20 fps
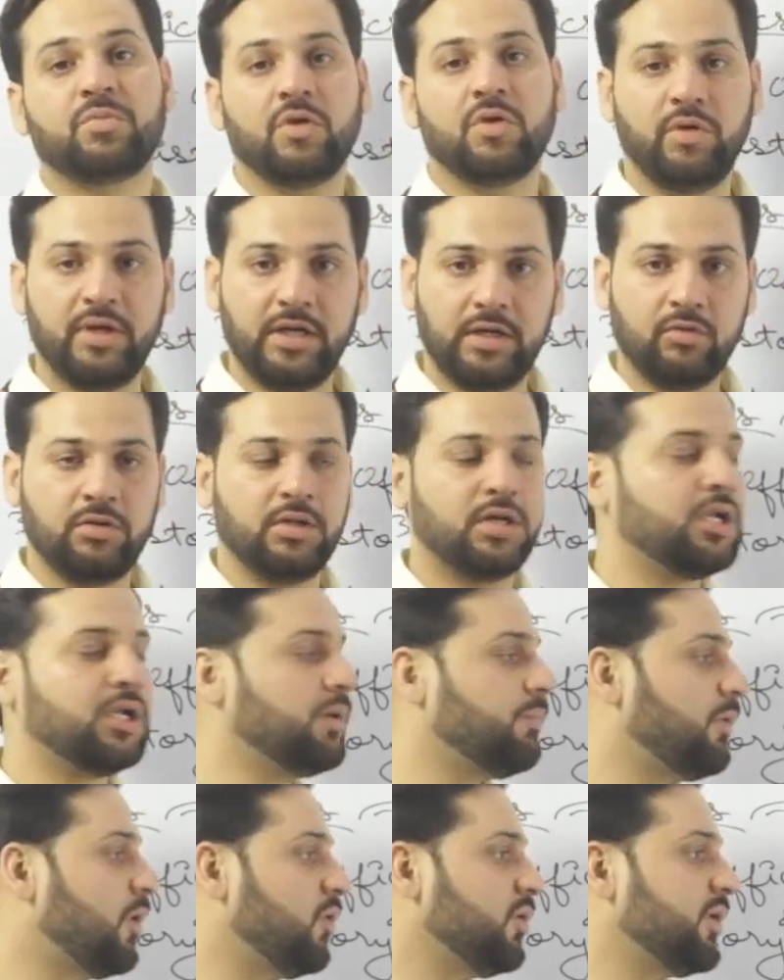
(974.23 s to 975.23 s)
You need to
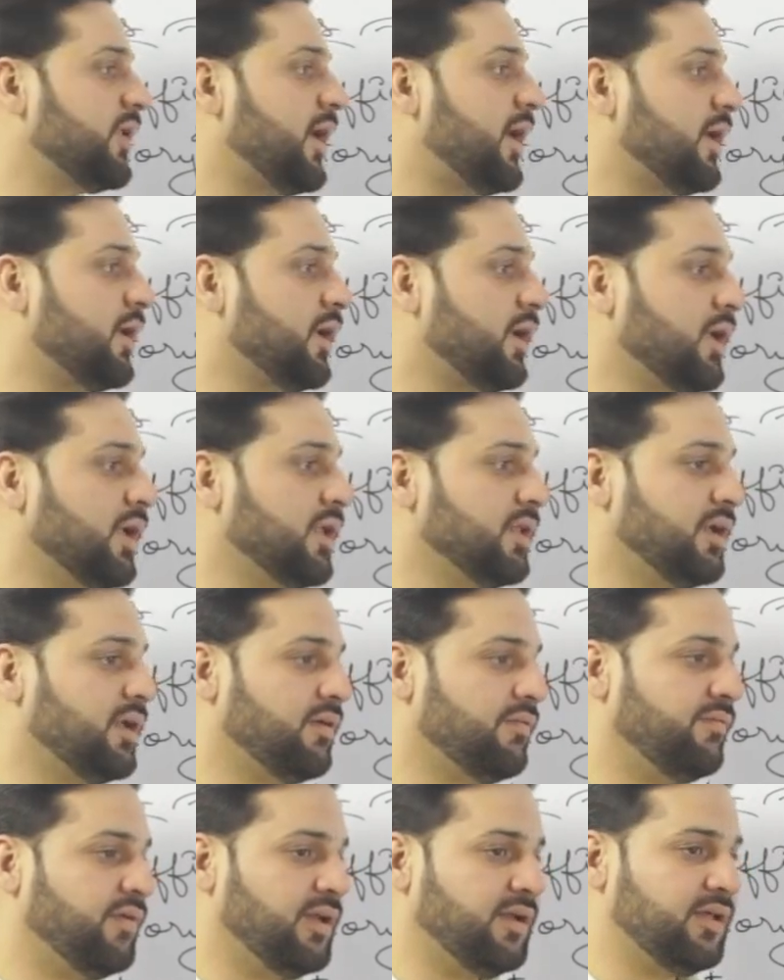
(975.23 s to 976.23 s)
learn about that.
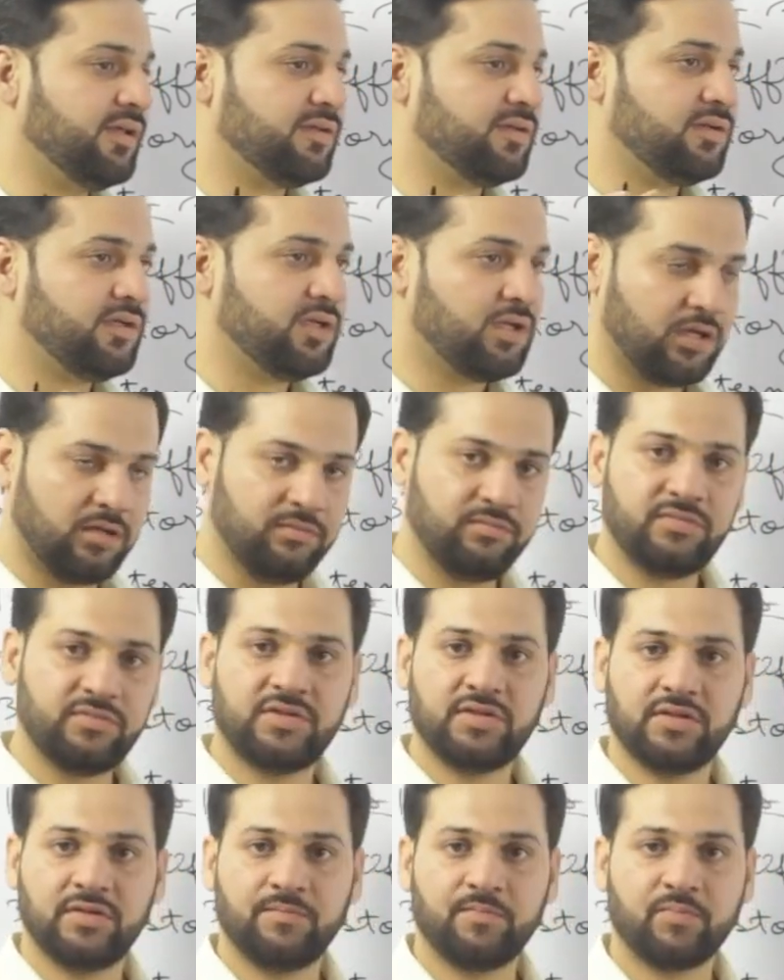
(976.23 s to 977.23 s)
There are various
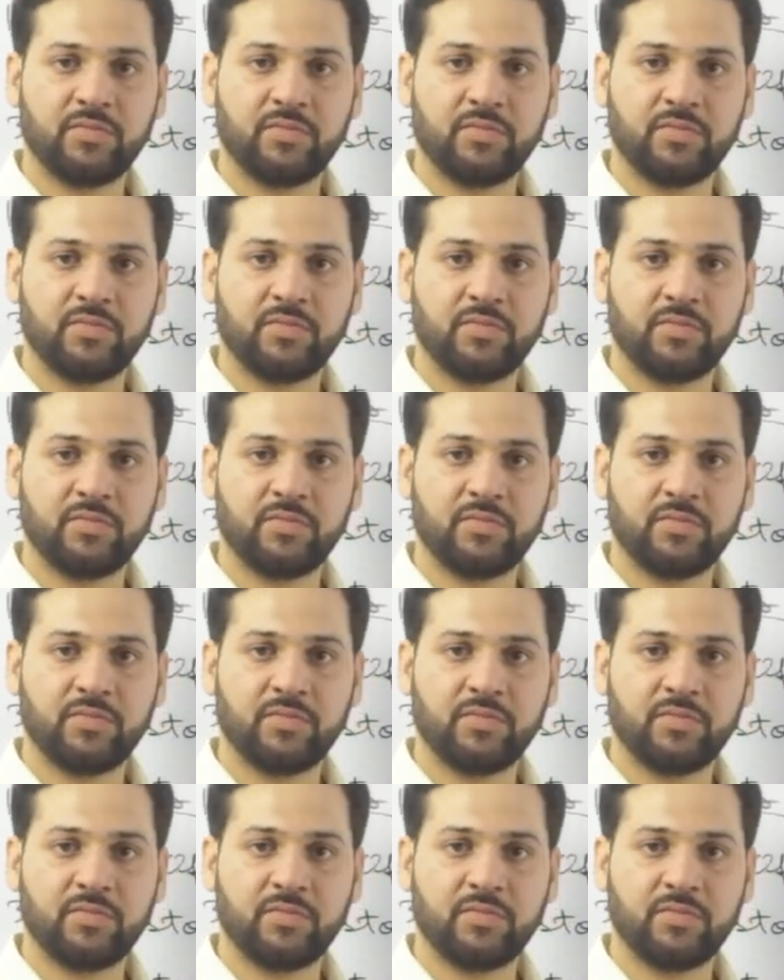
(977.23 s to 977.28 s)
terms,